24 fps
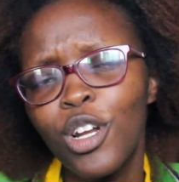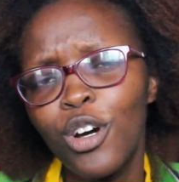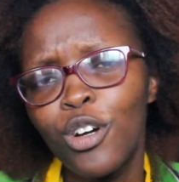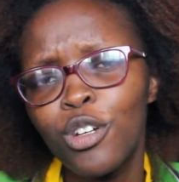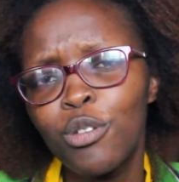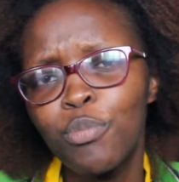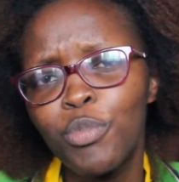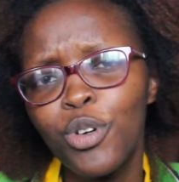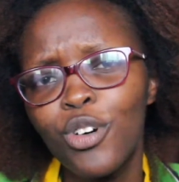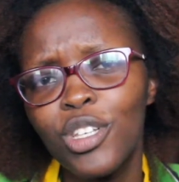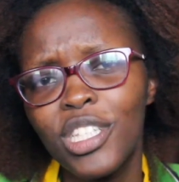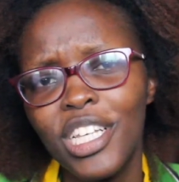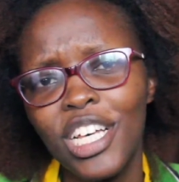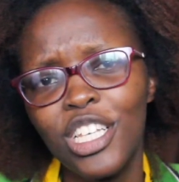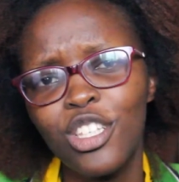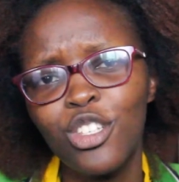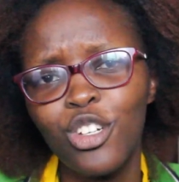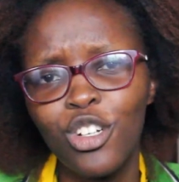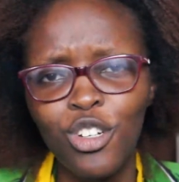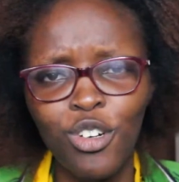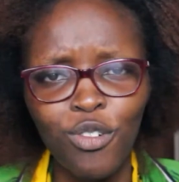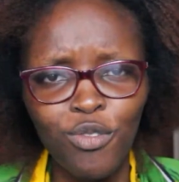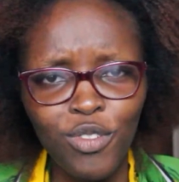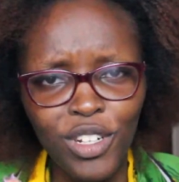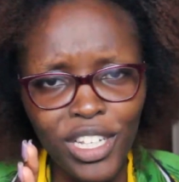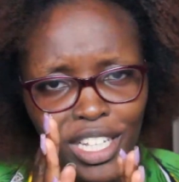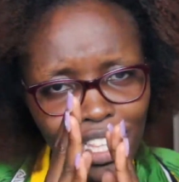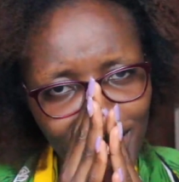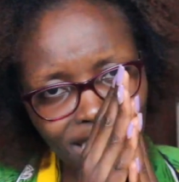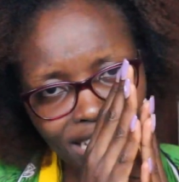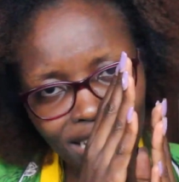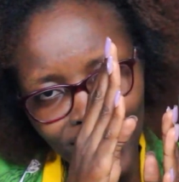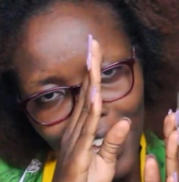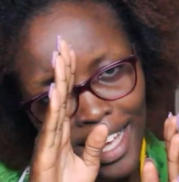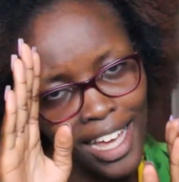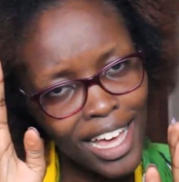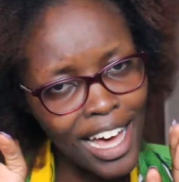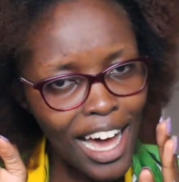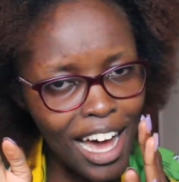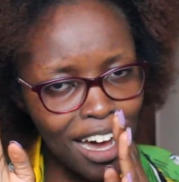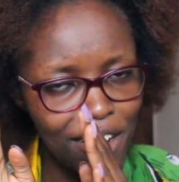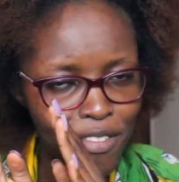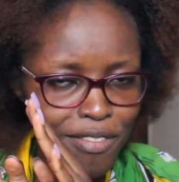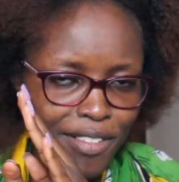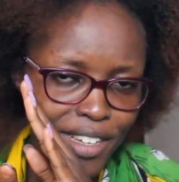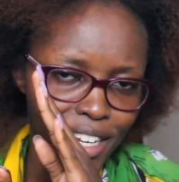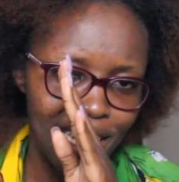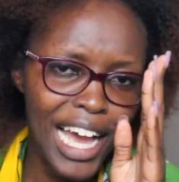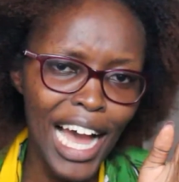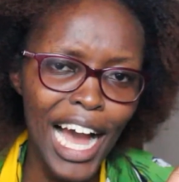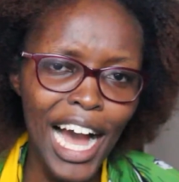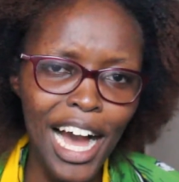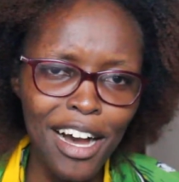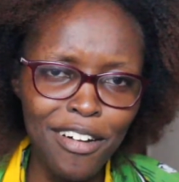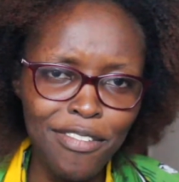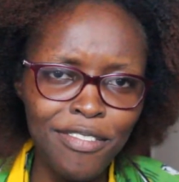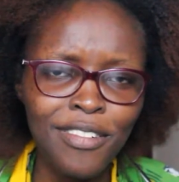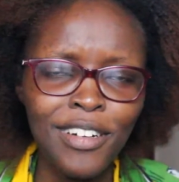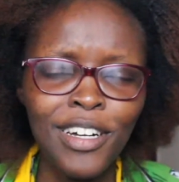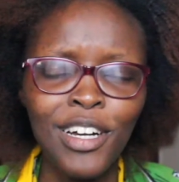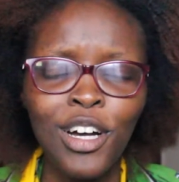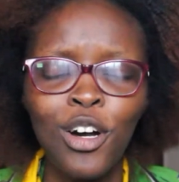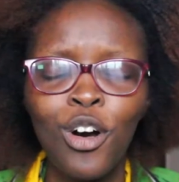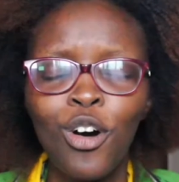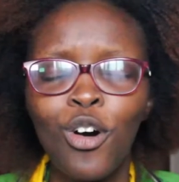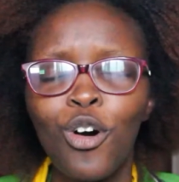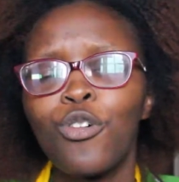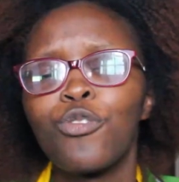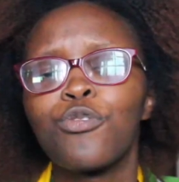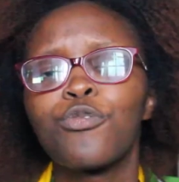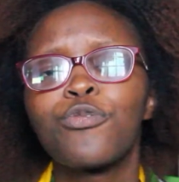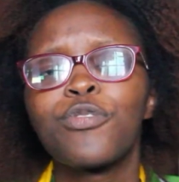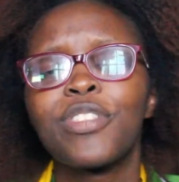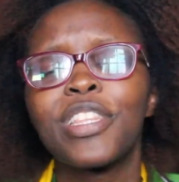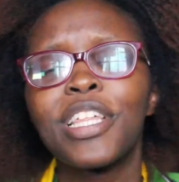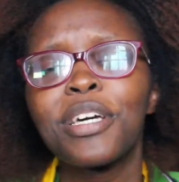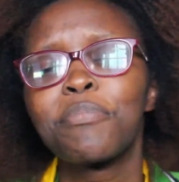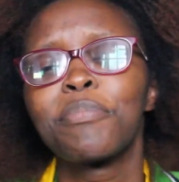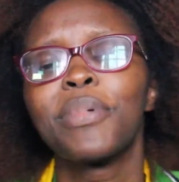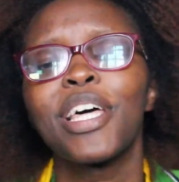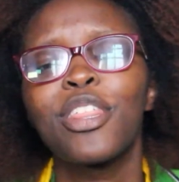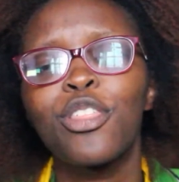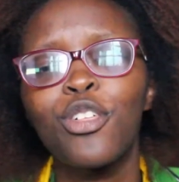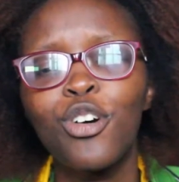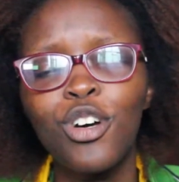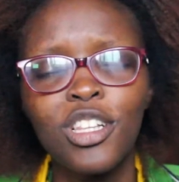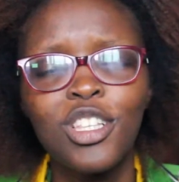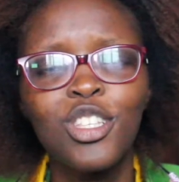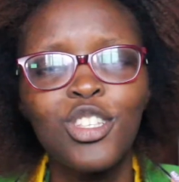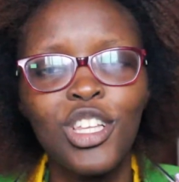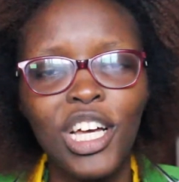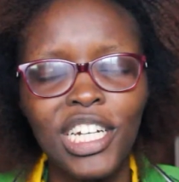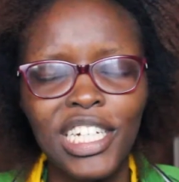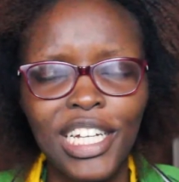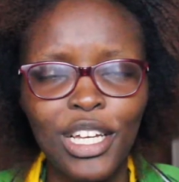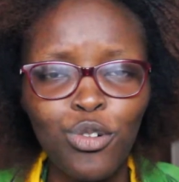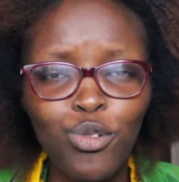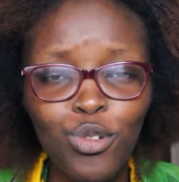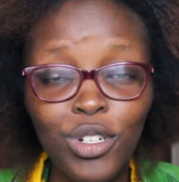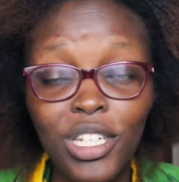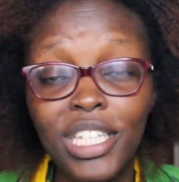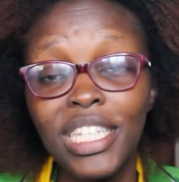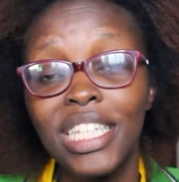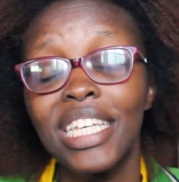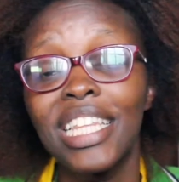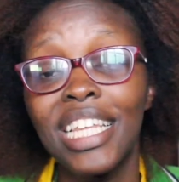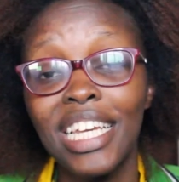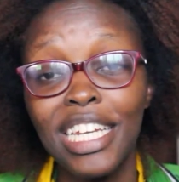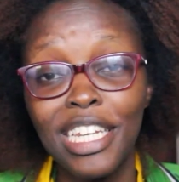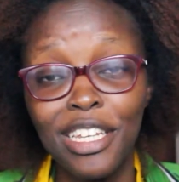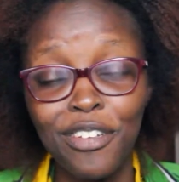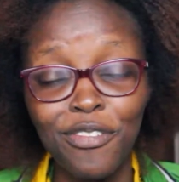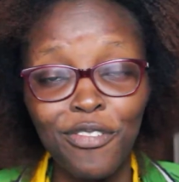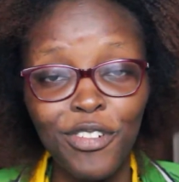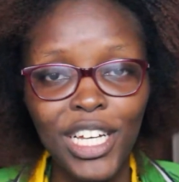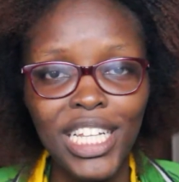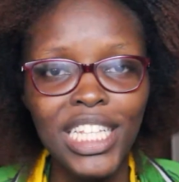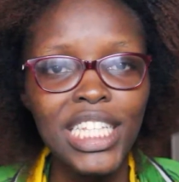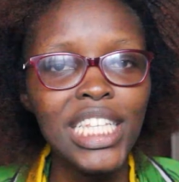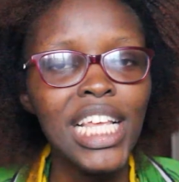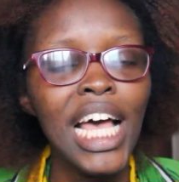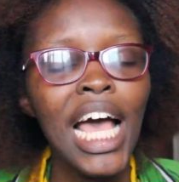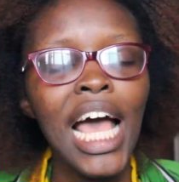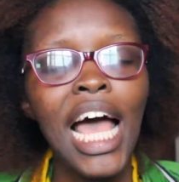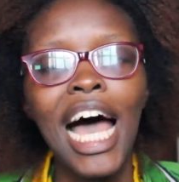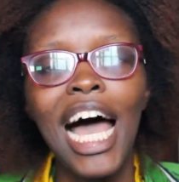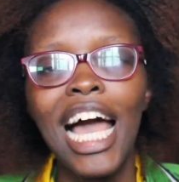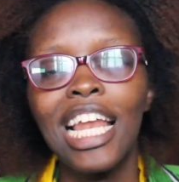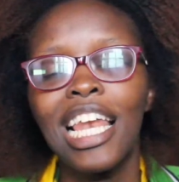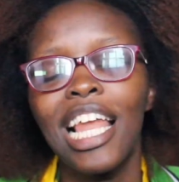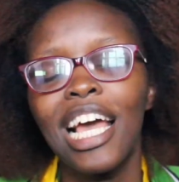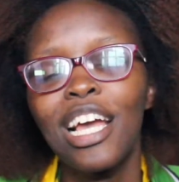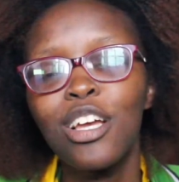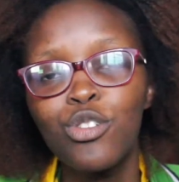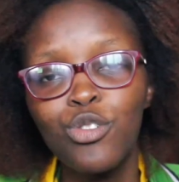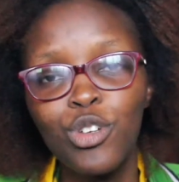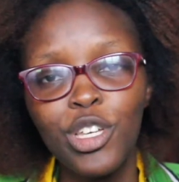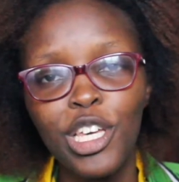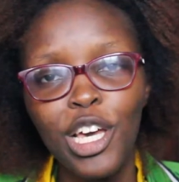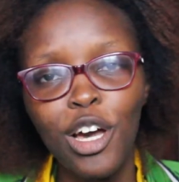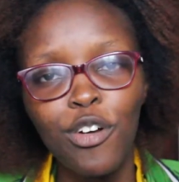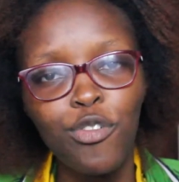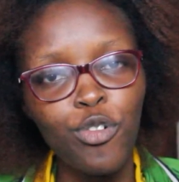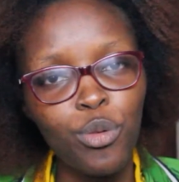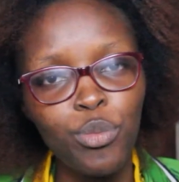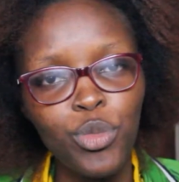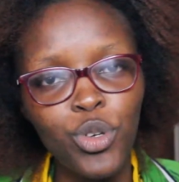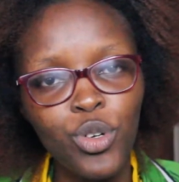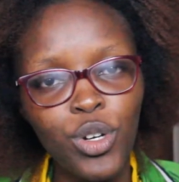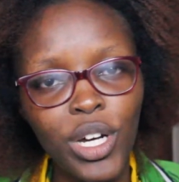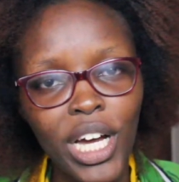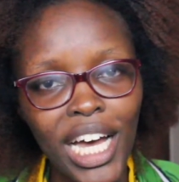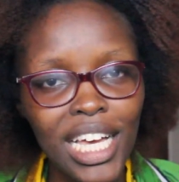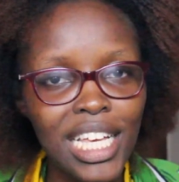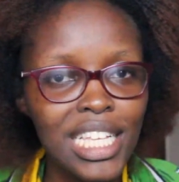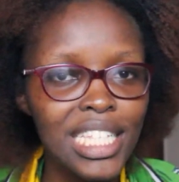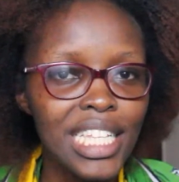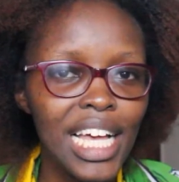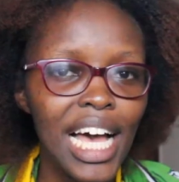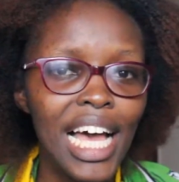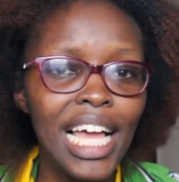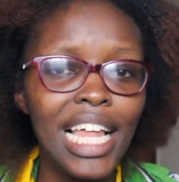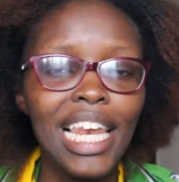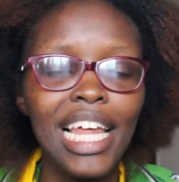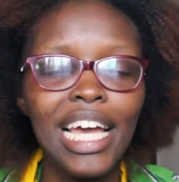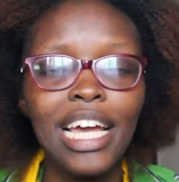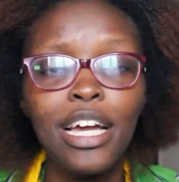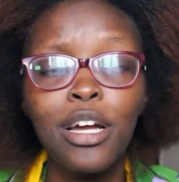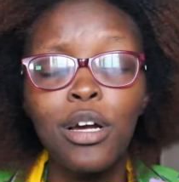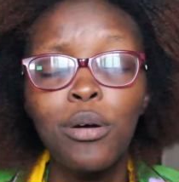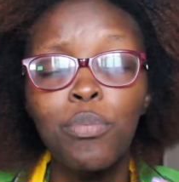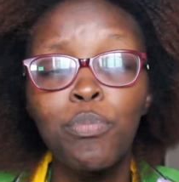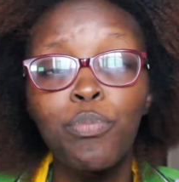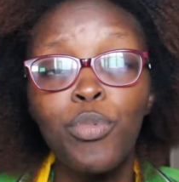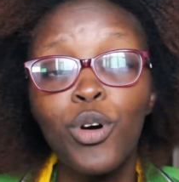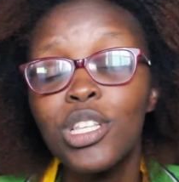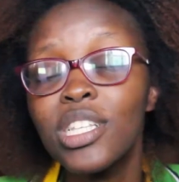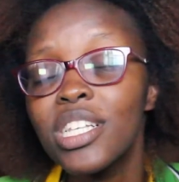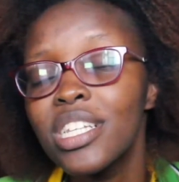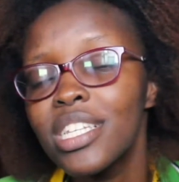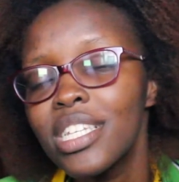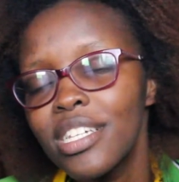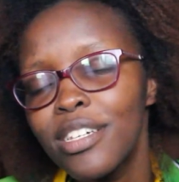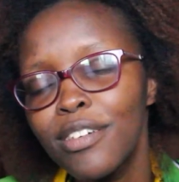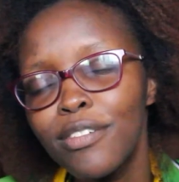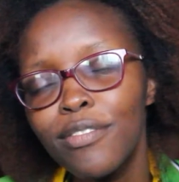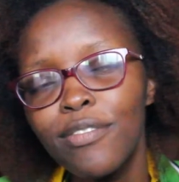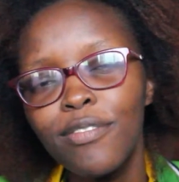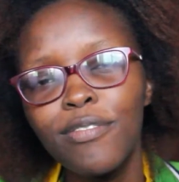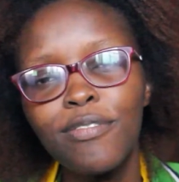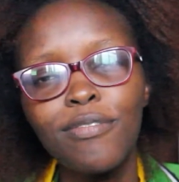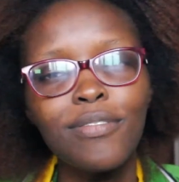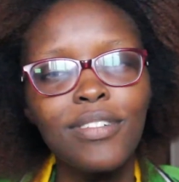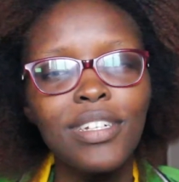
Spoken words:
out because I sort of did the half and half of the methods so that I could see the difference. I like to hear from you guys. I like positive,